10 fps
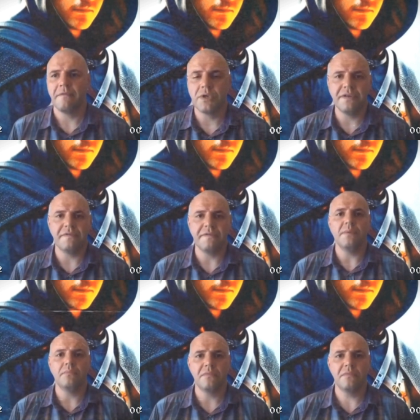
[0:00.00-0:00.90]
forgive
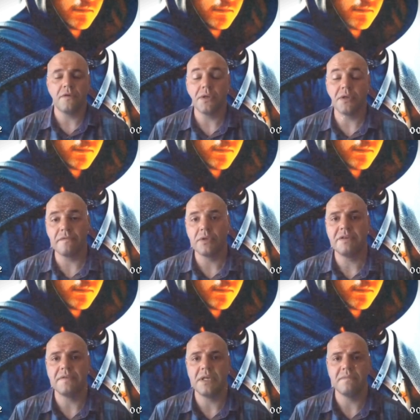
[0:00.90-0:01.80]
them, Father,
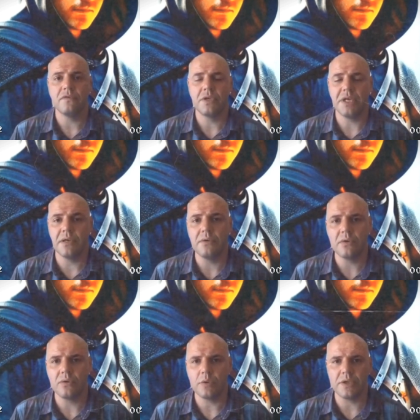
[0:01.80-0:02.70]
forgive them, for they know
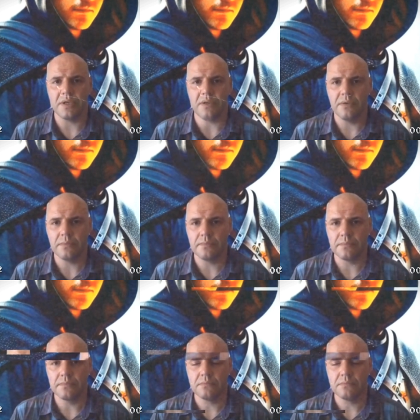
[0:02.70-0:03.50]
not what they do.